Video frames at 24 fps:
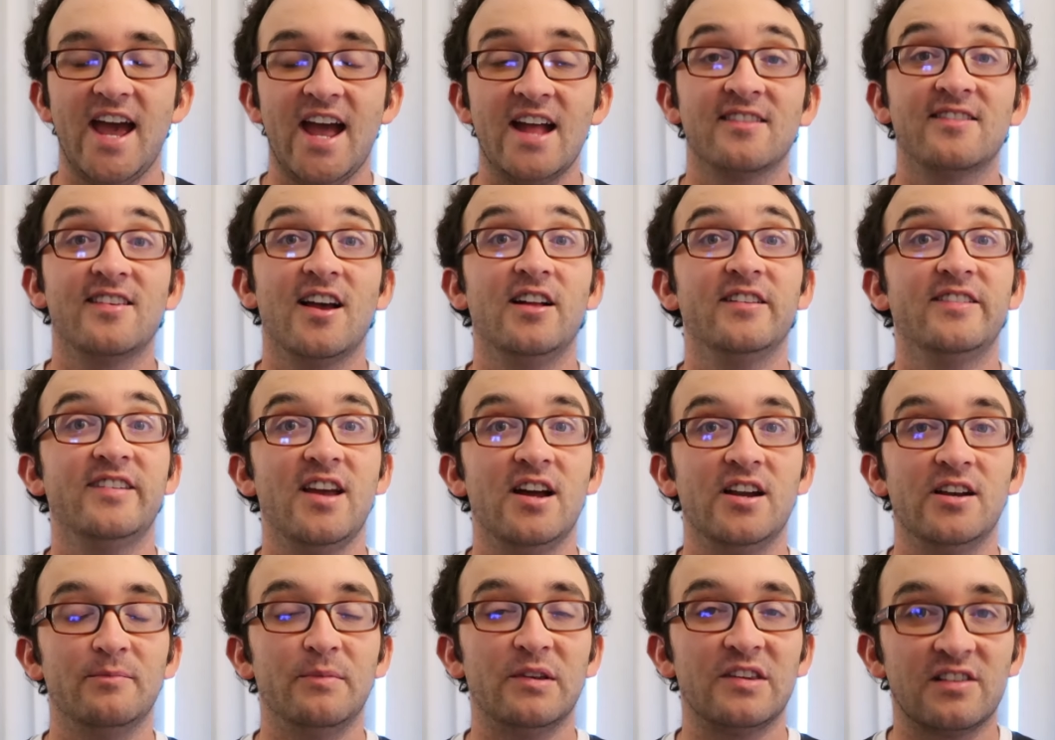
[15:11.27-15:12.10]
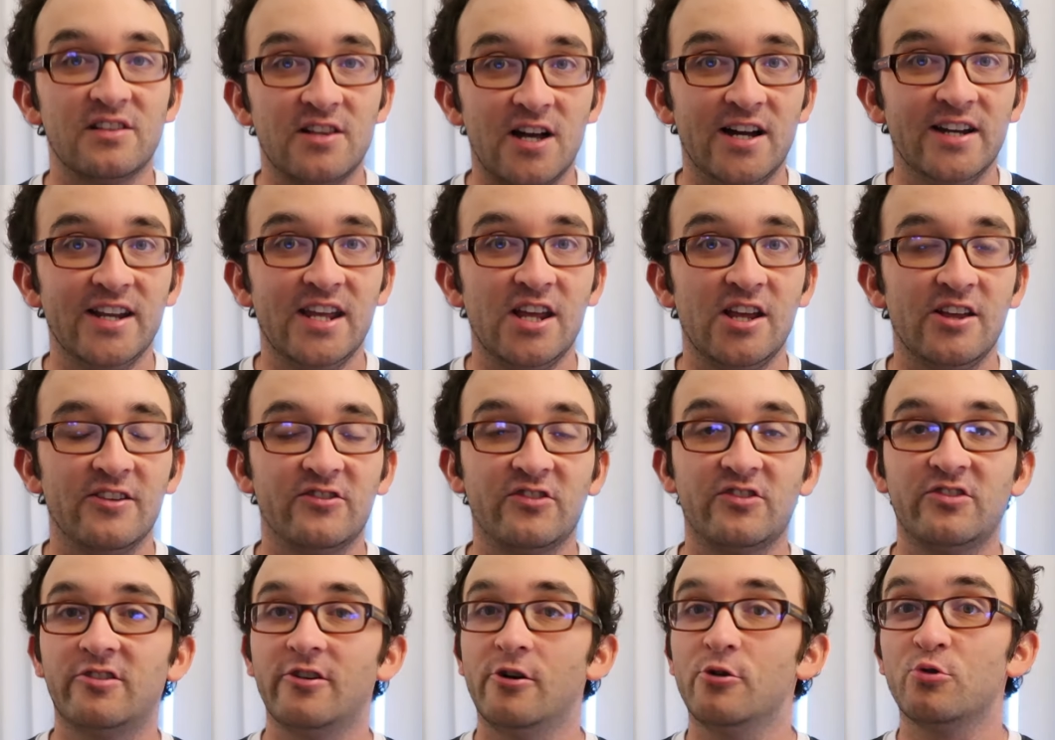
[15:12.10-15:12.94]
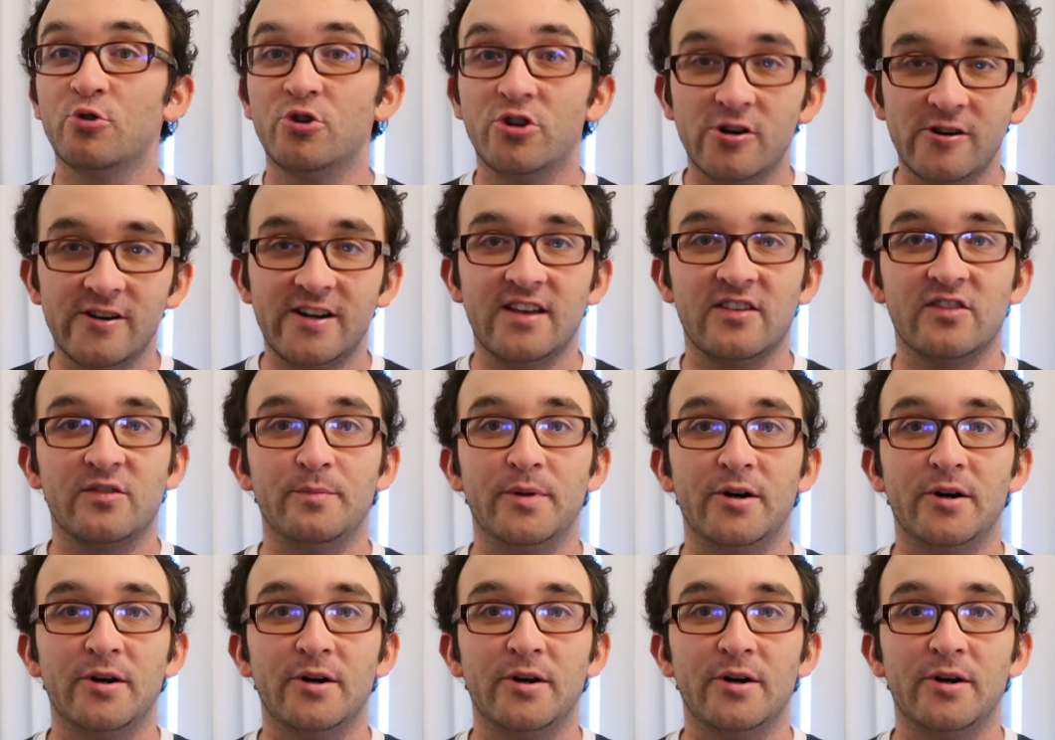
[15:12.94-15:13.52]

And Tatiana Maslany is so good as